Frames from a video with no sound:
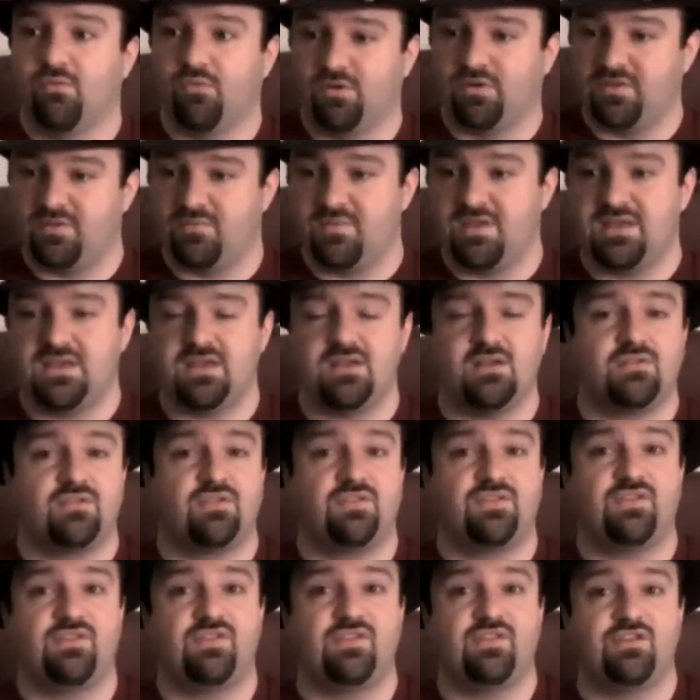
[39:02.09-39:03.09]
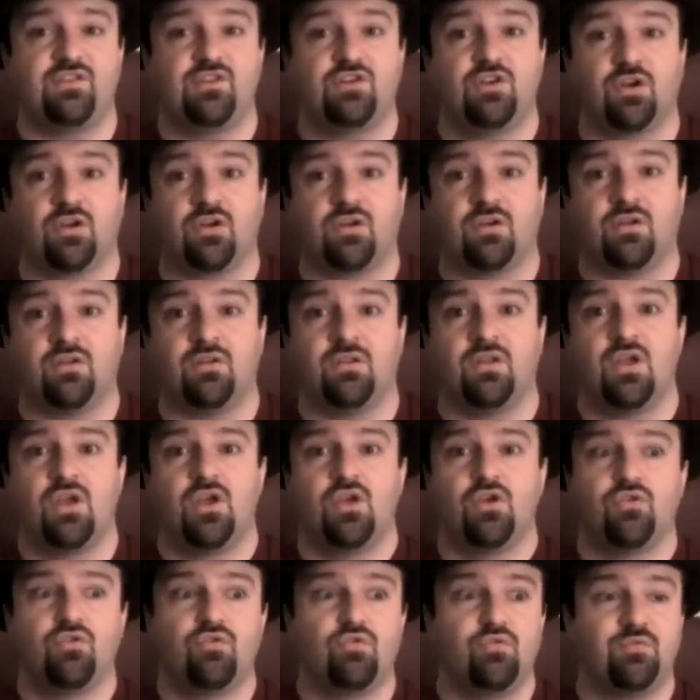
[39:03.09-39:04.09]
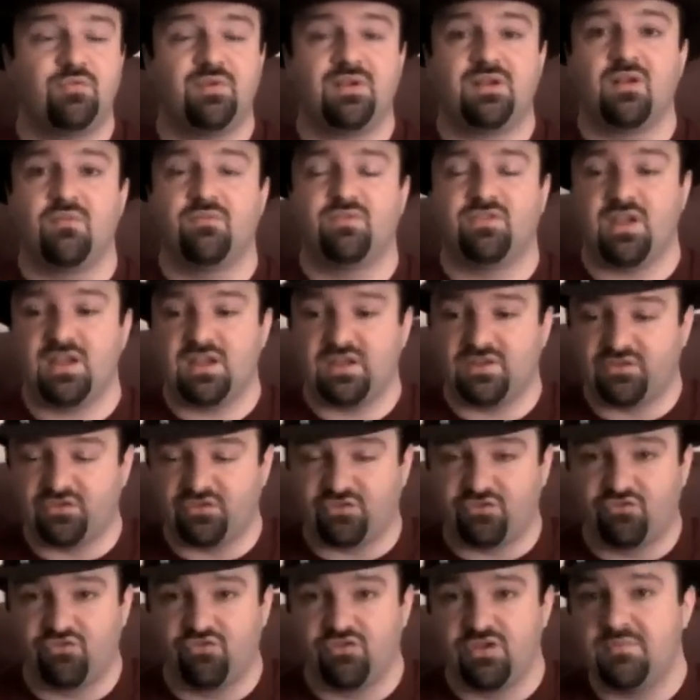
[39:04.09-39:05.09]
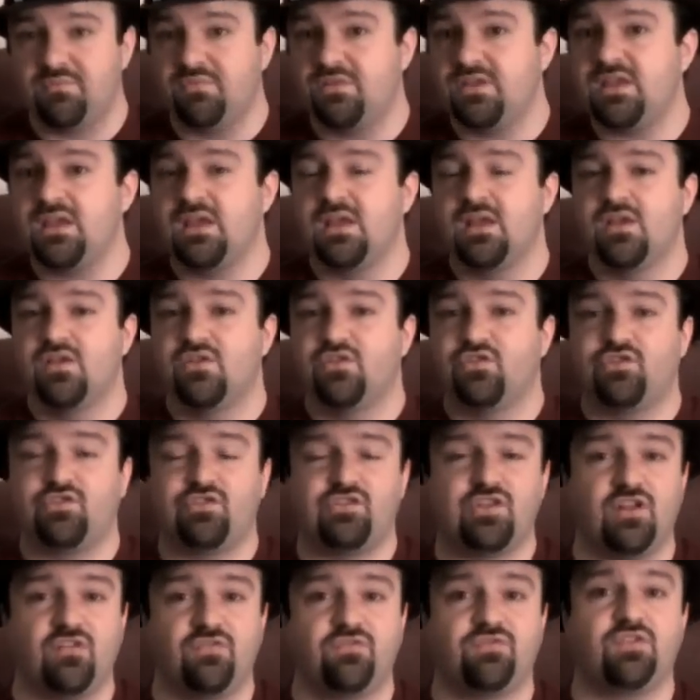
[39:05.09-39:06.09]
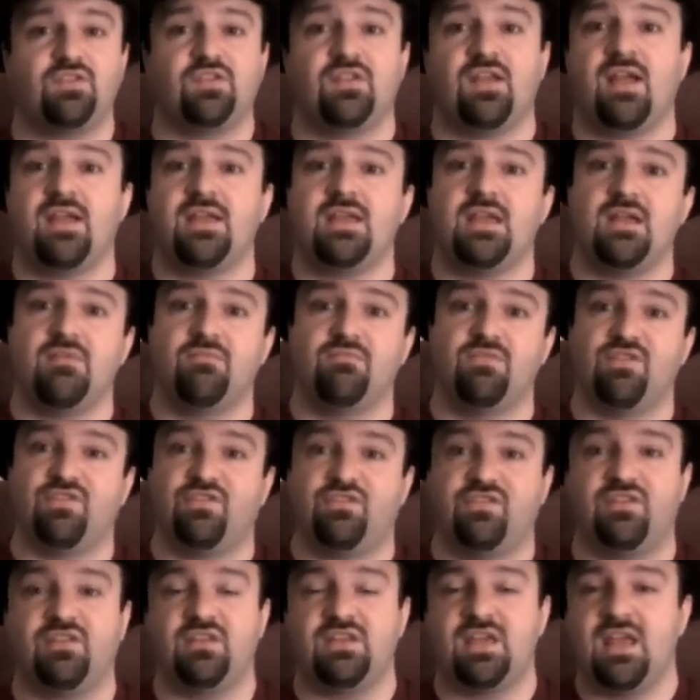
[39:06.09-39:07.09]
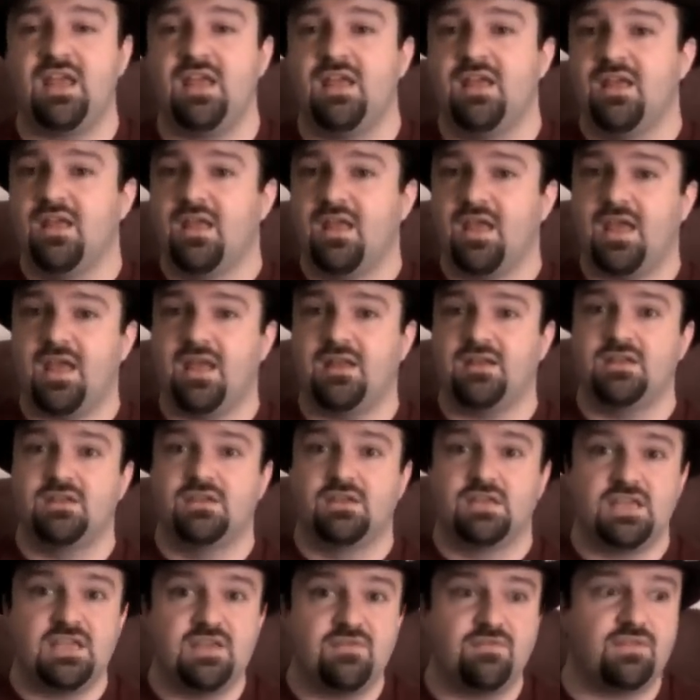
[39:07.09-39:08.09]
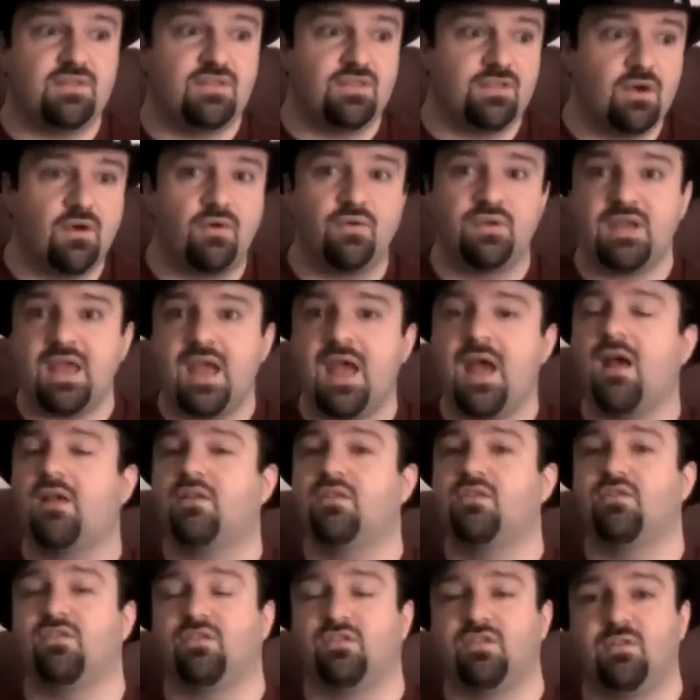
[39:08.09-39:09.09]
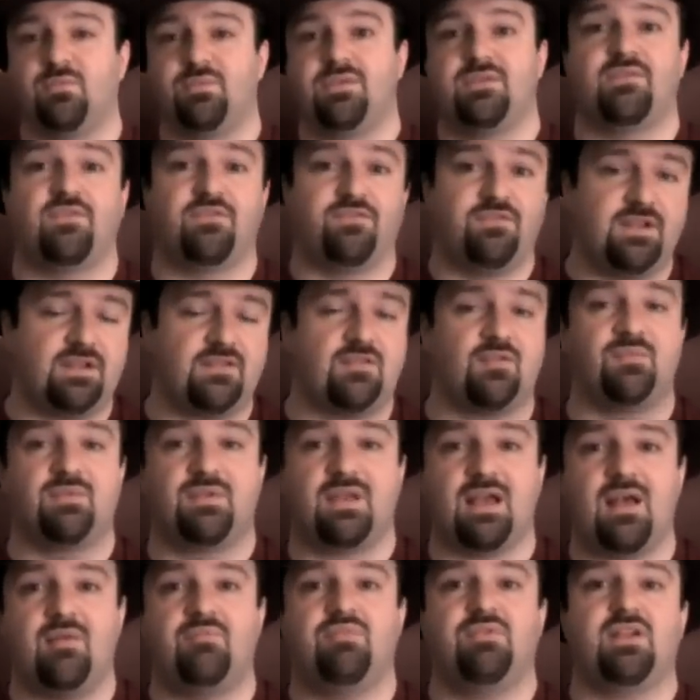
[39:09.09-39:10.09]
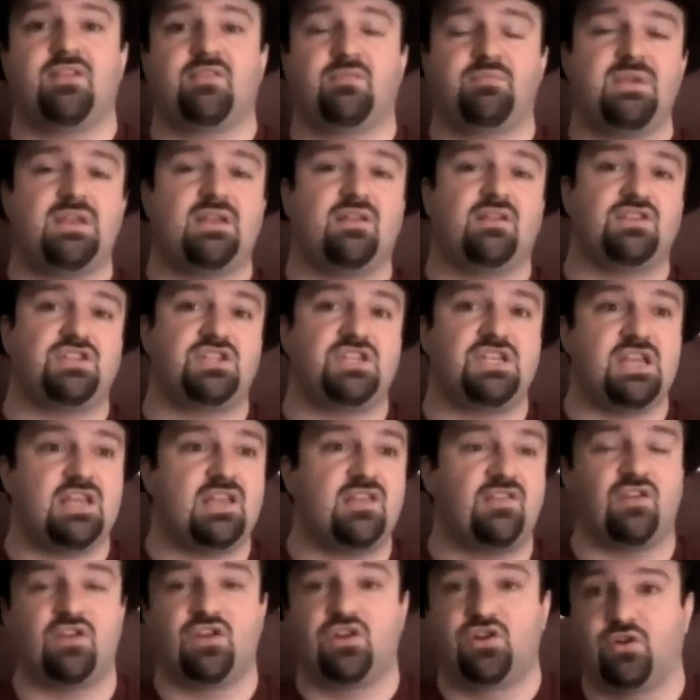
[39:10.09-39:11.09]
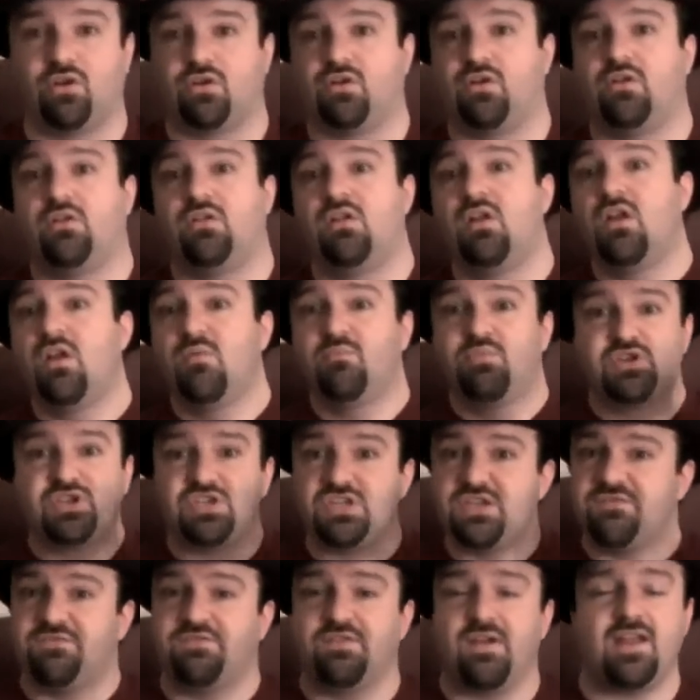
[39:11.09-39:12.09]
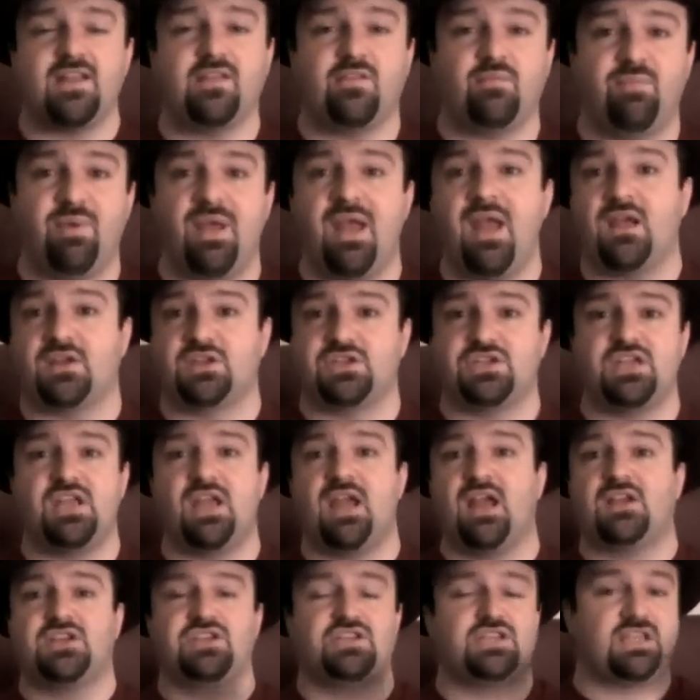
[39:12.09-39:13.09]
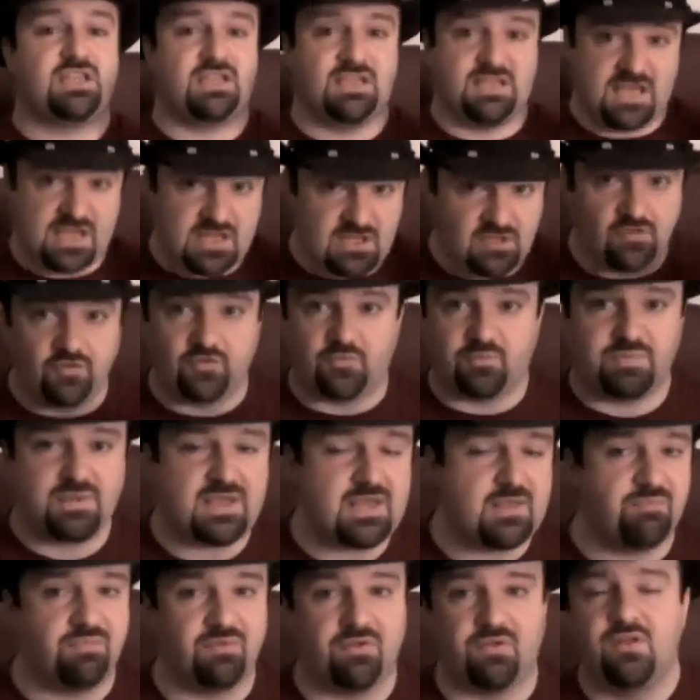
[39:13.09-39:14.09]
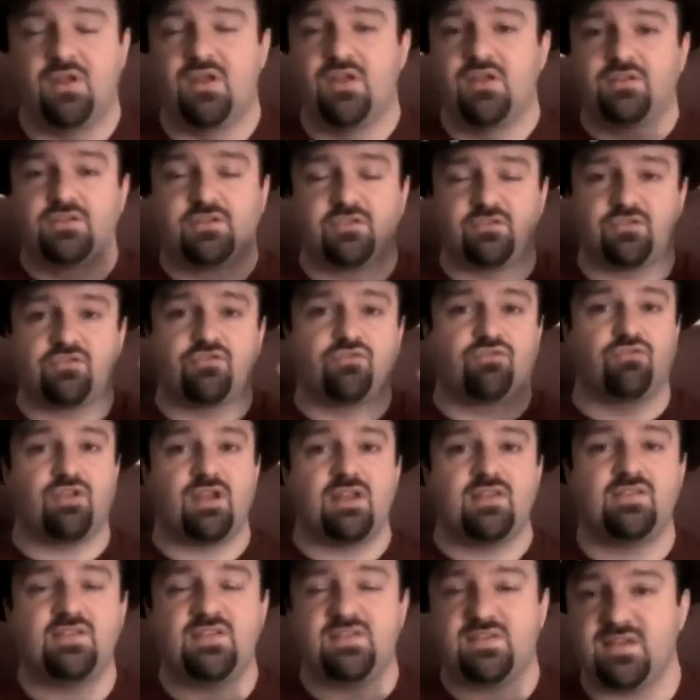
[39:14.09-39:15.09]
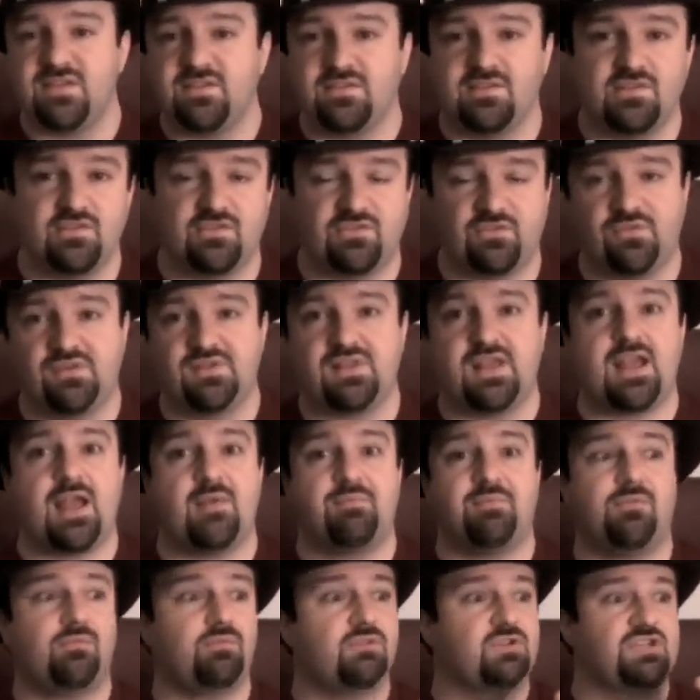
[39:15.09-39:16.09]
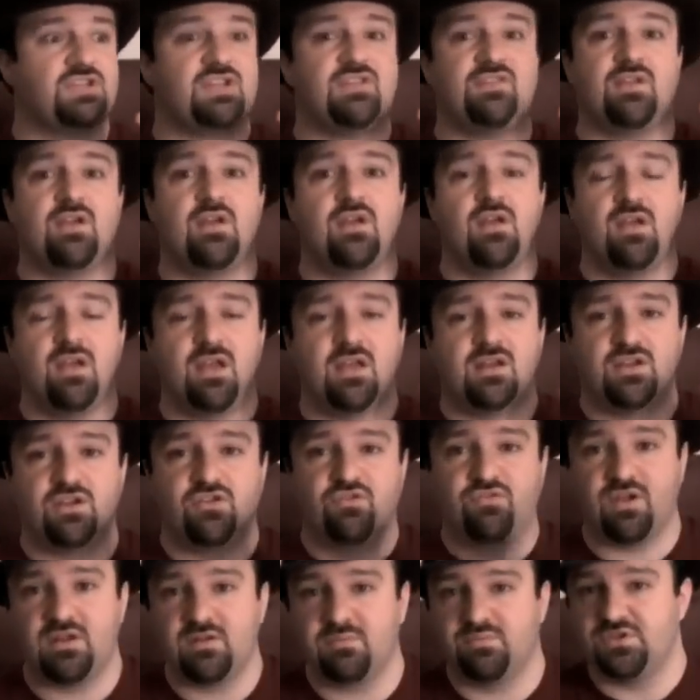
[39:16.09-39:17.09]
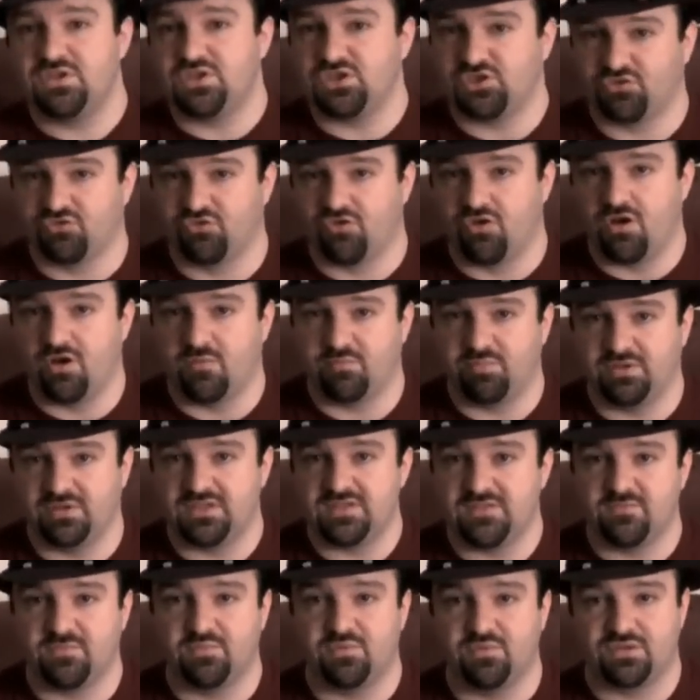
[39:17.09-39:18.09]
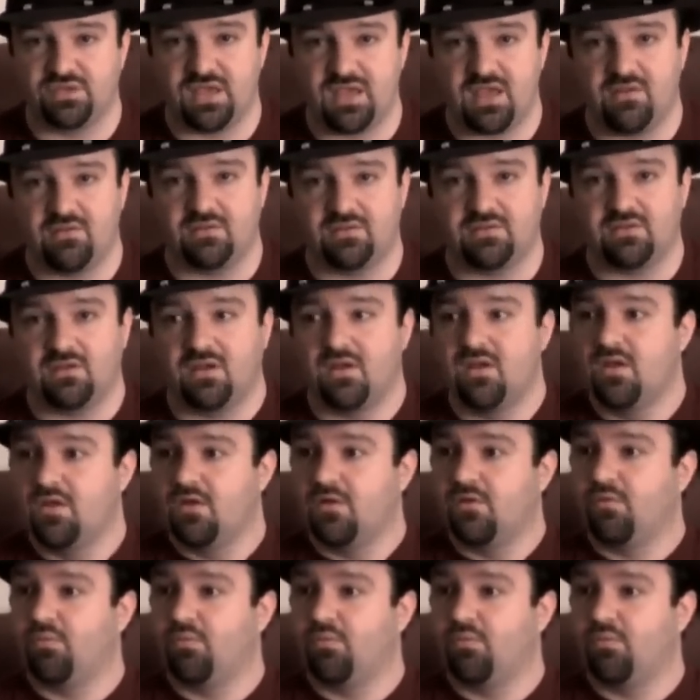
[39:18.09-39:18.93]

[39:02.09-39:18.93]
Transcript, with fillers: One of the main characters is this girl who becomes extremely self reliant and resilient and even though, yeah, there's a little bit of a victim complex because she is a girl, but she fights back. She actually kills people. There's crazy things in the story that happens where she's an incredibly strong, believable character.